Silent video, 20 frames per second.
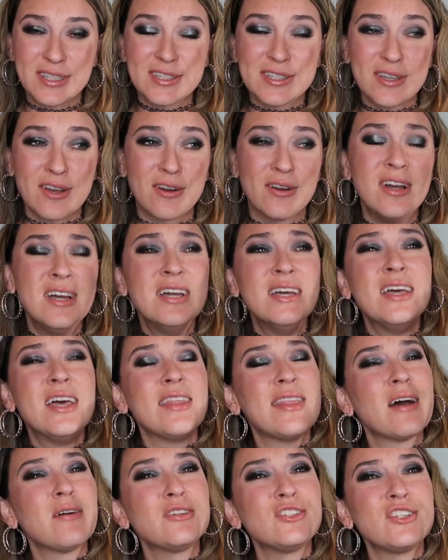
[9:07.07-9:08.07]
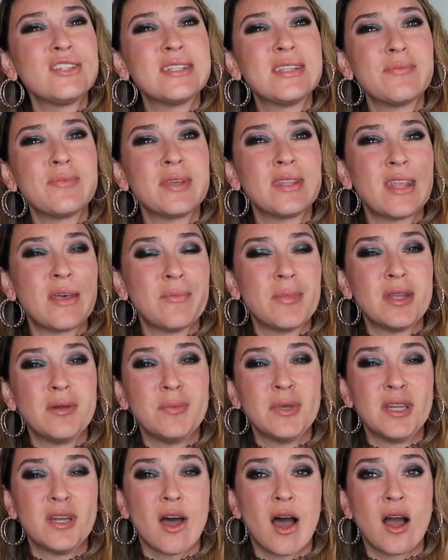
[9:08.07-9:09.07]
So that was just something that made
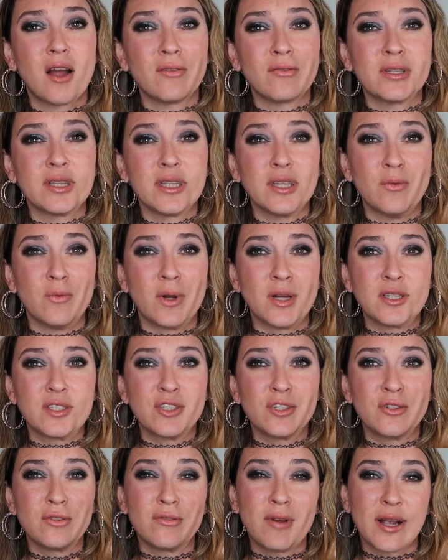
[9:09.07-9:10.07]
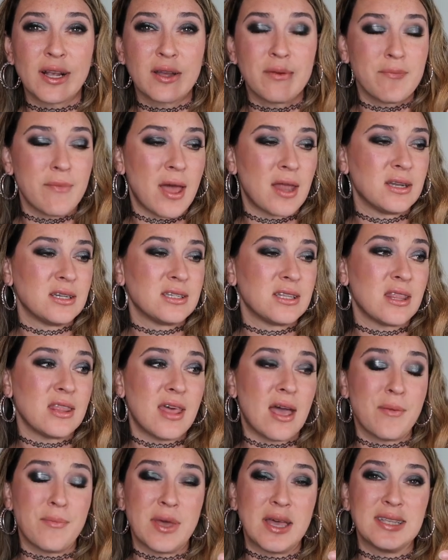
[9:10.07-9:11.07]
me not really want to recommend
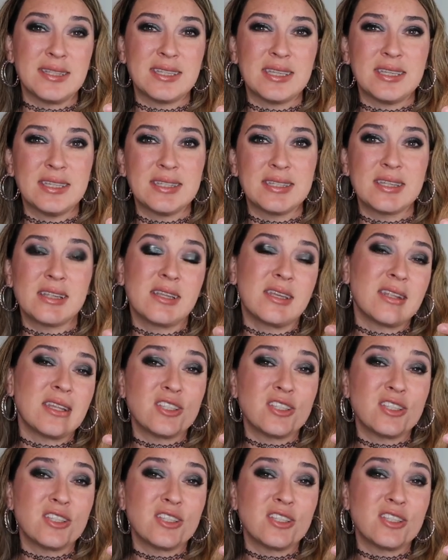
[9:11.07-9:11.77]
them as easily.